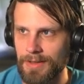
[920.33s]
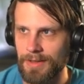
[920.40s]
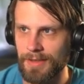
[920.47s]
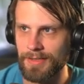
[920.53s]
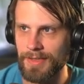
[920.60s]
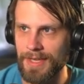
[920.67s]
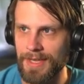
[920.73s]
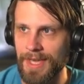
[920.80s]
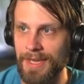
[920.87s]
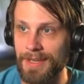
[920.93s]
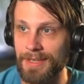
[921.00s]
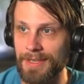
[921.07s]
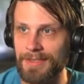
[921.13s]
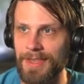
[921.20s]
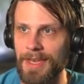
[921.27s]
they
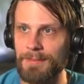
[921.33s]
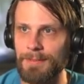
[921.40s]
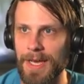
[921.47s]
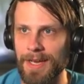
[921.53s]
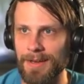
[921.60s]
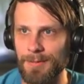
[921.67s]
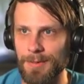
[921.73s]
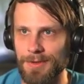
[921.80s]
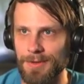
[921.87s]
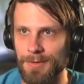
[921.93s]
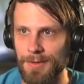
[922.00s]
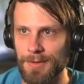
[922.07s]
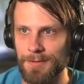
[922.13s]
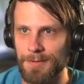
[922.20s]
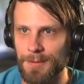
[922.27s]
can't get that back with a
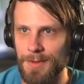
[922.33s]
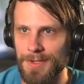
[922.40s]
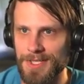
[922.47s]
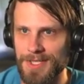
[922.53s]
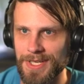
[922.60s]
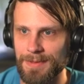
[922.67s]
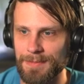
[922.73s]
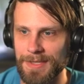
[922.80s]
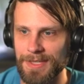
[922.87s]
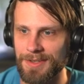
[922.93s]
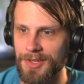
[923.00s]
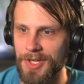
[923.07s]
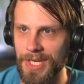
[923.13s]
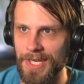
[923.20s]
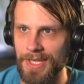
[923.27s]
Runeforge champion
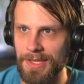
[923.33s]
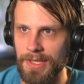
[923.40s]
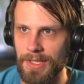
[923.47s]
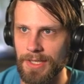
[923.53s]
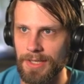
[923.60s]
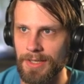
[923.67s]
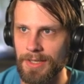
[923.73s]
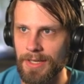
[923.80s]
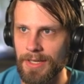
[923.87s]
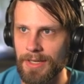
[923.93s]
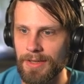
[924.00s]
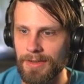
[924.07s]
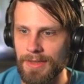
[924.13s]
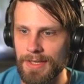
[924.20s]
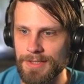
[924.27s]
or anything.
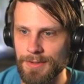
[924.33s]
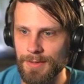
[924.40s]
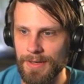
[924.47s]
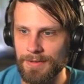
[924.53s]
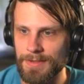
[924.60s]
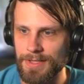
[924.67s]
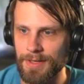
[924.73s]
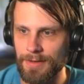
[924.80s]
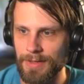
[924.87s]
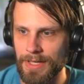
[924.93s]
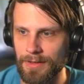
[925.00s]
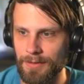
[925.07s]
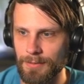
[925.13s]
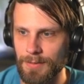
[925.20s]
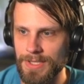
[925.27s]
They do have
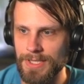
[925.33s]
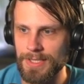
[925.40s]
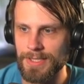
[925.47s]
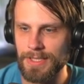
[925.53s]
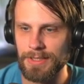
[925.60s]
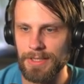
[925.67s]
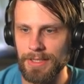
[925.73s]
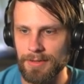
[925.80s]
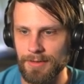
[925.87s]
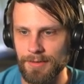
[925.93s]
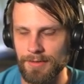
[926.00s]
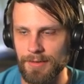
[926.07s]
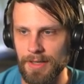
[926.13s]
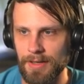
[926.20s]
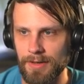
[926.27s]
Showdown, which is a little
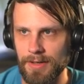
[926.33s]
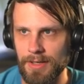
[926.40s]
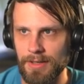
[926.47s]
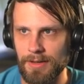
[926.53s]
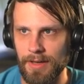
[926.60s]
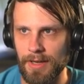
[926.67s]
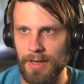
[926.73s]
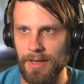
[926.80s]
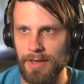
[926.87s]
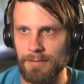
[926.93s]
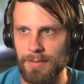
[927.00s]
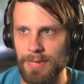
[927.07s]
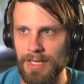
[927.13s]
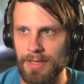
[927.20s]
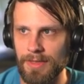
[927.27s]
scary, uh,
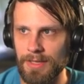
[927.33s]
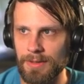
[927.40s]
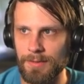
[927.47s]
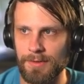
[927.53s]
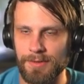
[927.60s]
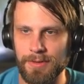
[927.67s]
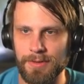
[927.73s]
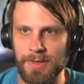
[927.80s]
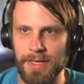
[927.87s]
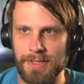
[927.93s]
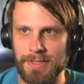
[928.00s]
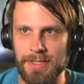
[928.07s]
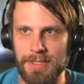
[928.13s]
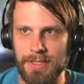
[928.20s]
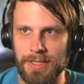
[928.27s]
but I think it was
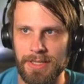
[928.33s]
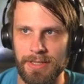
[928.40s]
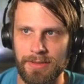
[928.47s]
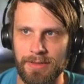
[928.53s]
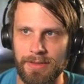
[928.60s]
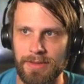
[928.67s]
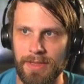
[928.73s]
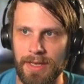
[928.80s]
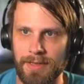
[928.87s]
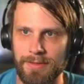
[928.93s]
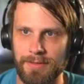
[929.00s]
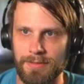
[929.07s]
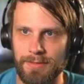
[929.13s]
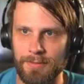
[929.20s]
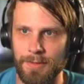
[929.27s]
correct to get that
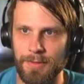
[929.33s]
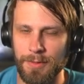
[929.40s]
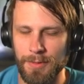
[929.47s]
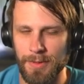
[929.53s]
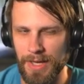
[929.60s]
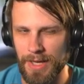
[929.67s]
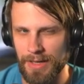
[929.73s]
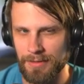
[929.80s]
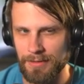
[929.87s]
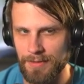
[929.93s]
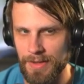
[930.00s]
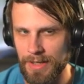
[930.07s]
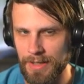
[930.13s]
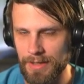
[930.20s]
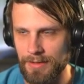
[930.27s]
rune out of
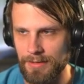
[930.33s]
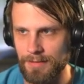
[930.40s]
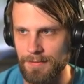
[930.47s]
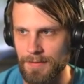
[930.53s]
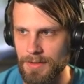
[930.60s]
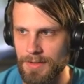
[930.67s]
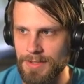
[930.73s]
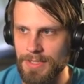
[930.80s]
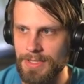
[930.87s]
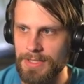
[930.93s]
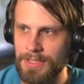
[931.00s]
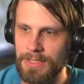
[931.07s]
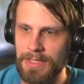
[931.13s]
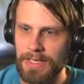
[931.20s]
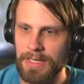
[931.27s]
the hand first.
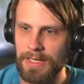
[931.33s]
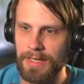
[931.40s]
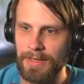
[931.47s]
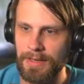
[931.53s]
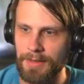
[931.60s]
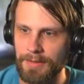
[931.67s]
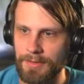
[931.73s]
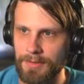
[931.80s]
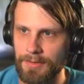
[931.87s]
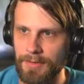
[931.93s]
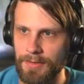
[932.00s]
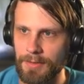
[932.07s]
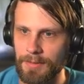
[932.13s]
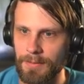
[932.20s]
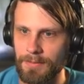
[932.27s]
Uh,
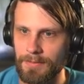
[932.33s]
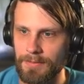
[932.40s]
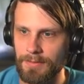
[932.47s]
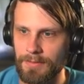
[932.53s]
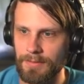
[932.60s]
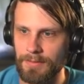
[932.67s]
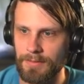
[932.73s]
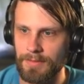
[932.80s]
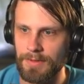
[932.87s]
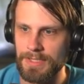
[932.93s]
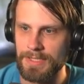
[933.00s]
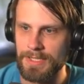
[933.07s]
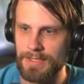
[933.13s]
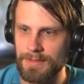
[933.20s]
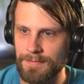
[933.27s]
so
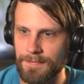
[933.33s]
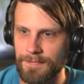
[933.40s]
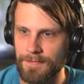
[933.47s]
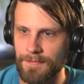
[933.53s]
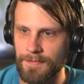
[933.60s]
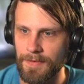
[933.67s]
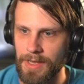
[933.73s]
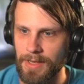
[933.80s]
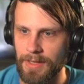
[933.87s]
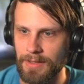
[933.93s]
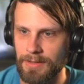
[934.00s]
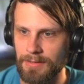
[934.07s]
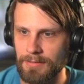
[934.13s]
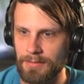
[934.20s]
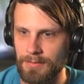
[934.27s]
this is
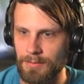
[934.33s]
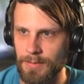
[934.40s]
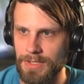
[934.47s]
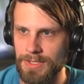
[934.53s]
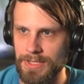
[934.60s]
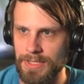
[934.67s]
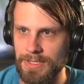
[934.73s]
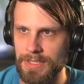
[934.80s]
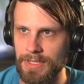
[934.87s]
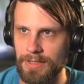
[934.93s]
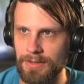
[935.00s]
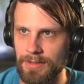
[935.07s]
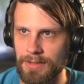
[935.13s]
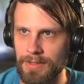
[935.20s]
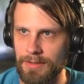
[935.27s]
fine. We just get to
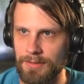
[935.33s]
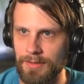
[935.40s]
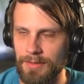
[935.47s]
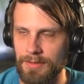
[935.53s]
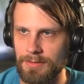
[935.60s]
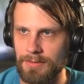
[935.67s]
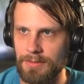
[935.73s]
kill it next turn.